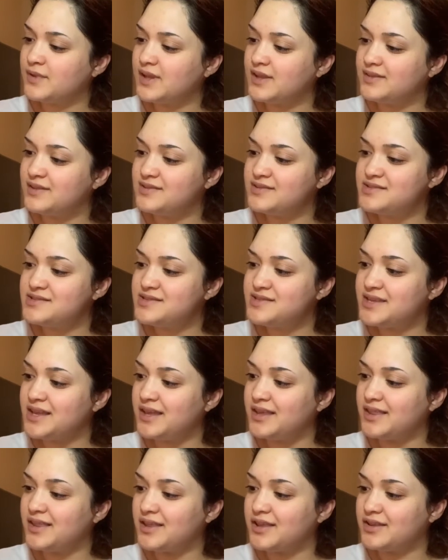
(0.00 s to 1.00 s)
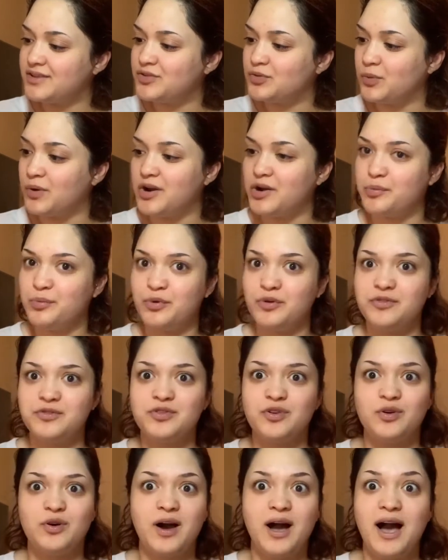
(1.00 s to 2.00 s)
it doesn't say like it's waterproof,
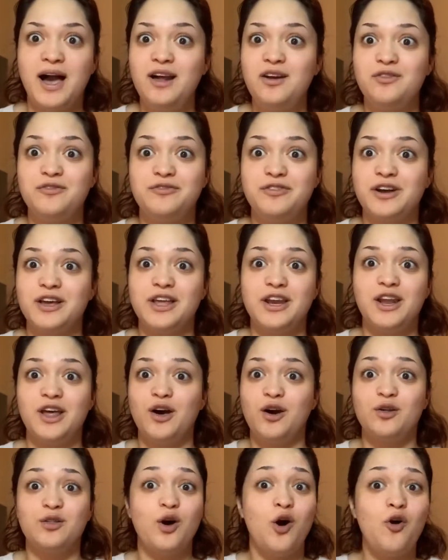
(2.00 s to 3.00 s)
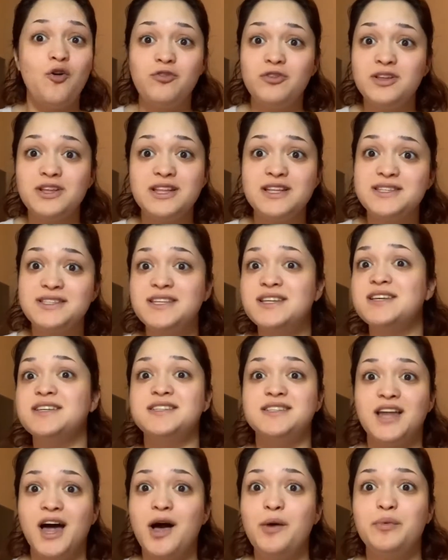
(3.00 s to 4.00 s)
so I don't fucking know. Hopefully this thing is
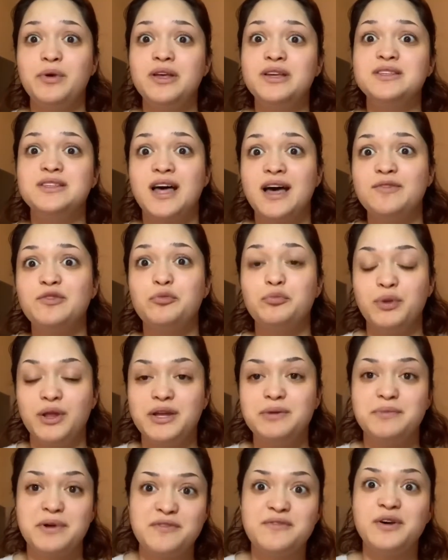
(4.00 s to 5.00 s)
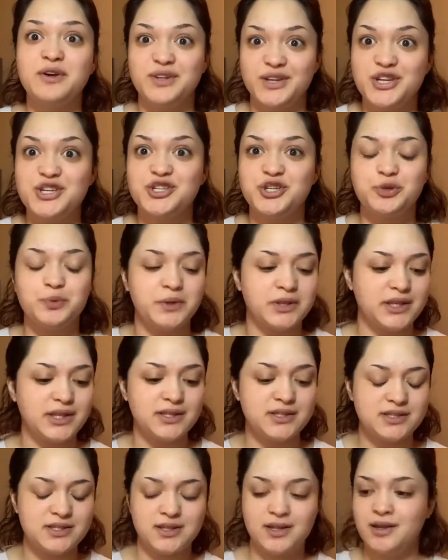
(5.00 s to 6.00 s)
not because I had to blend my foundation with
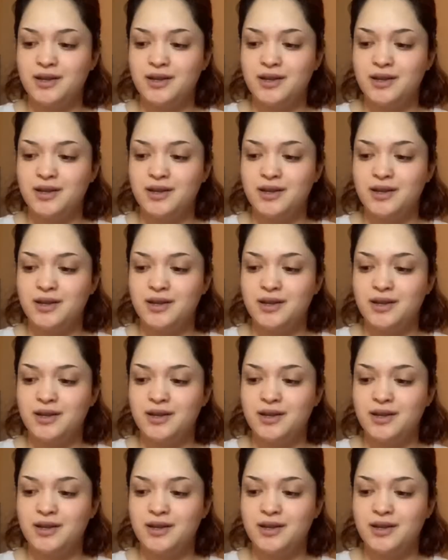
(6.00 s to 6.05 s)
this.